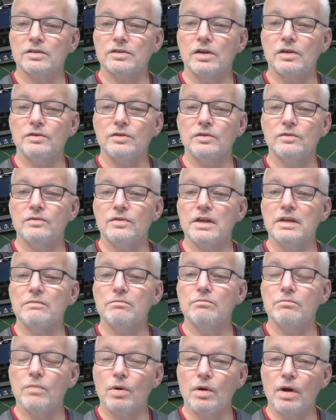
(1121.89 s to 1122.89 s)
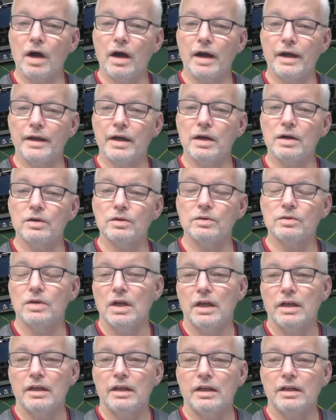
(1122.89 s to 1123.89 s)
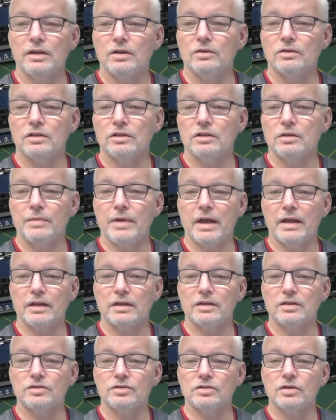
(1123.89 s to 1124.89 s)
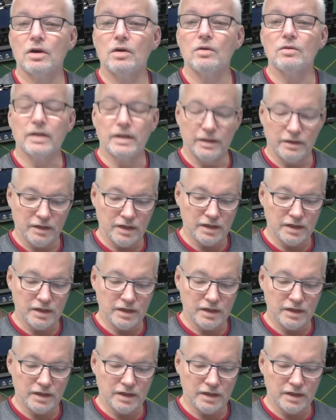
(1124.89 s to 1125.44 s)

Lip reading: so you need more I/O in order to be able to control it.